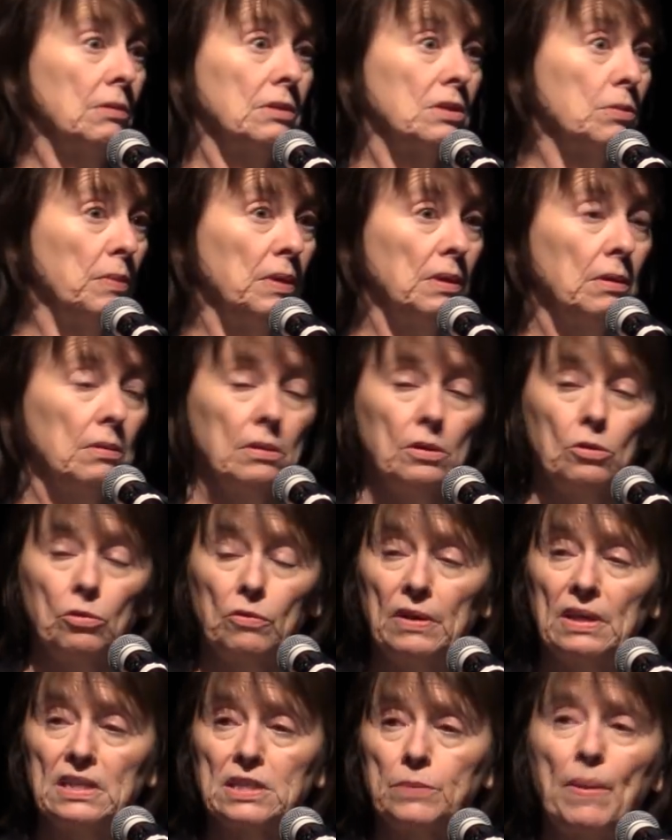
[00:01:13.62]
to me, you know,
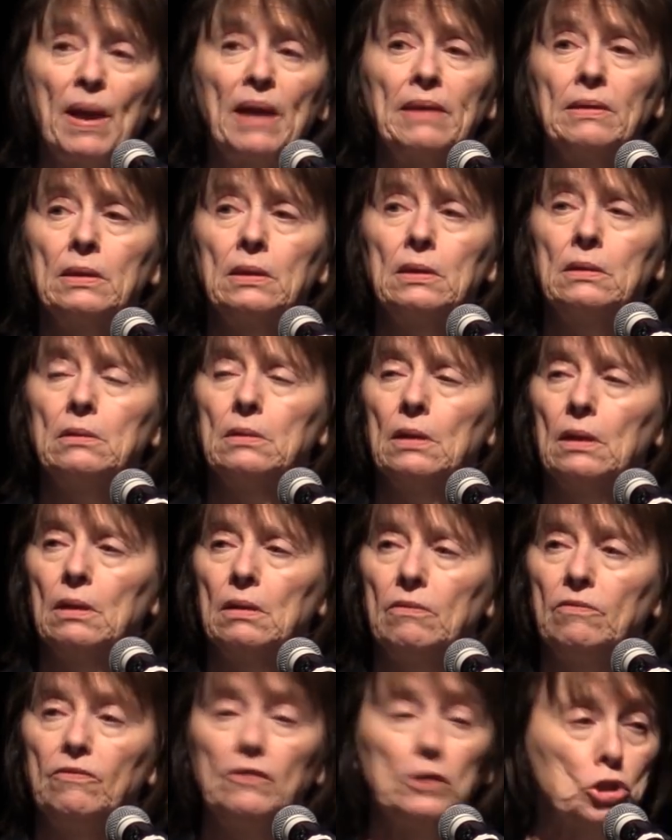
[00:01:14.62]
the expanded
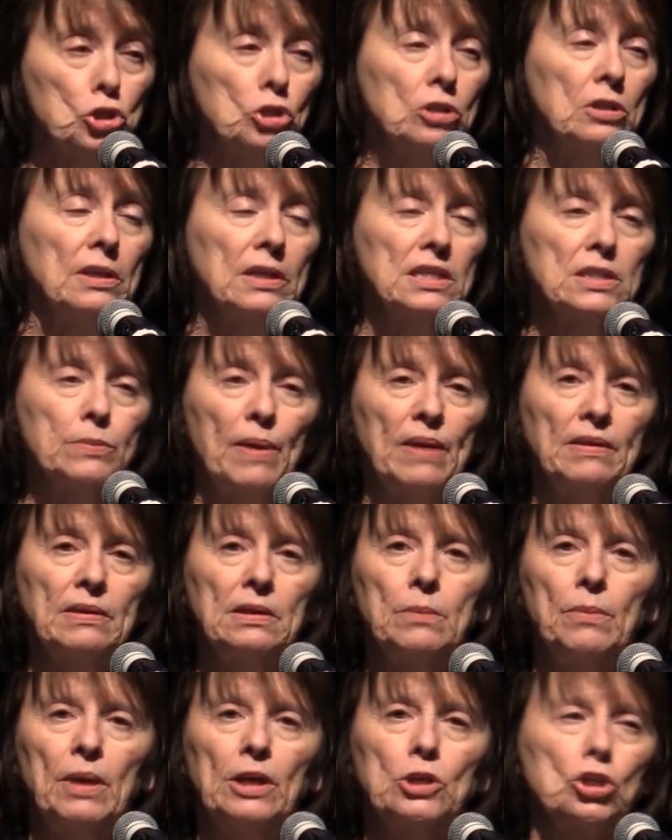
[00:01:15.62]
uh, vision, the expanded
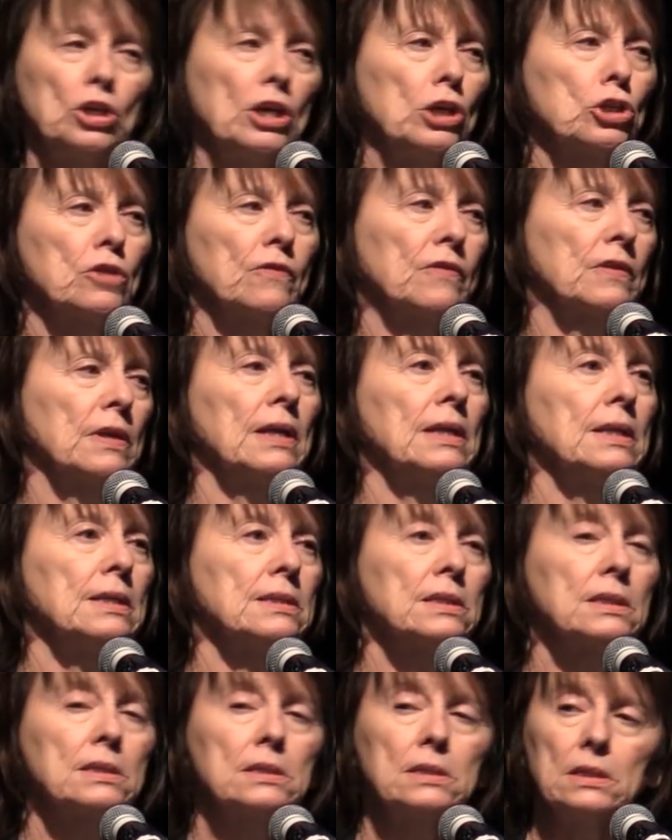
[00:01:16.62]
imagination of the
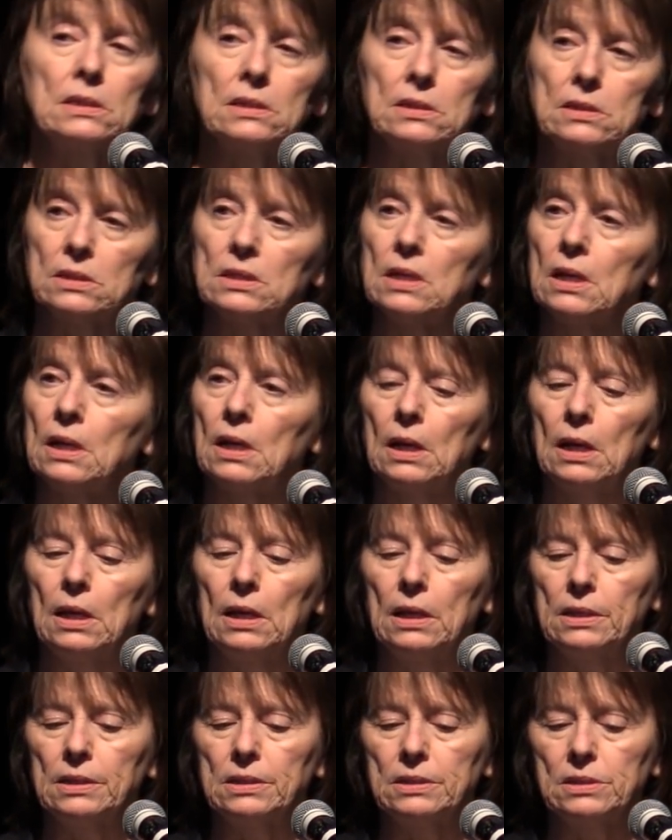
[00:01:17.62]
1960s is,
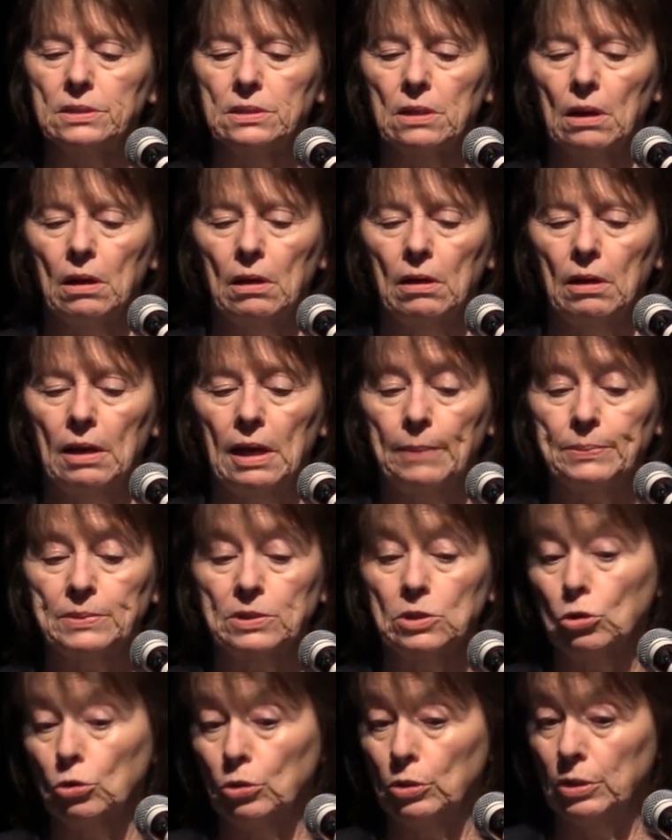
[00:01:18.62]
is uh,
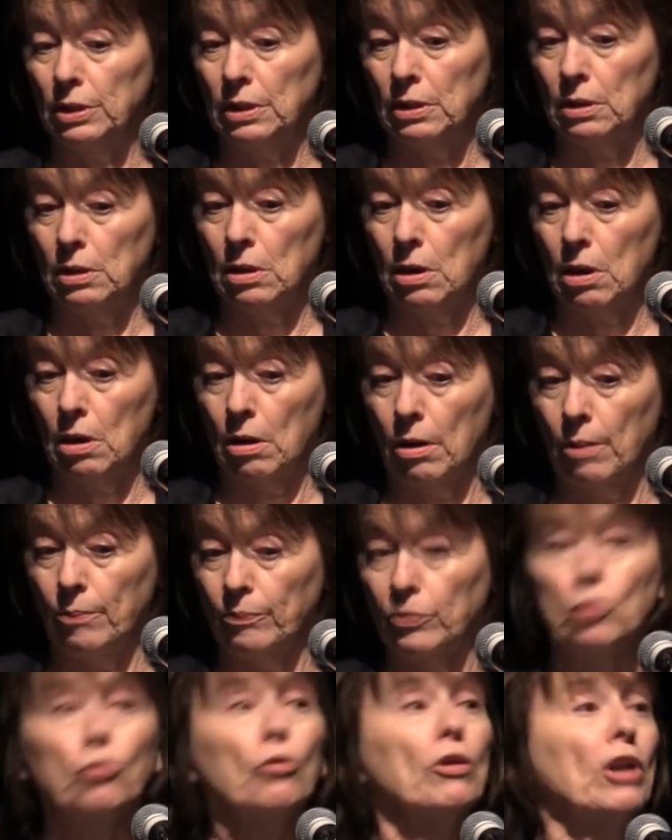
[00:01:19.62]
absolutely um,
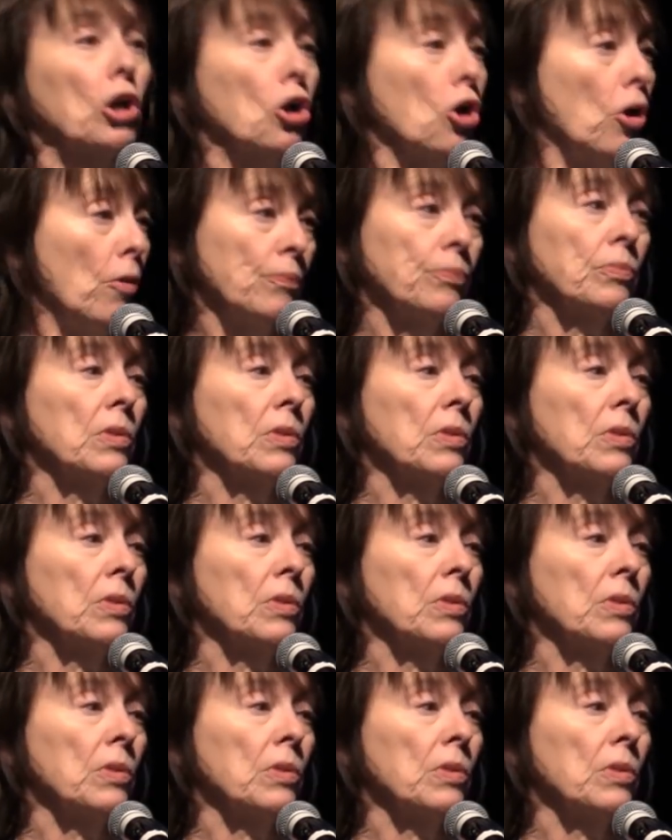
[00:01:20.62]
critical.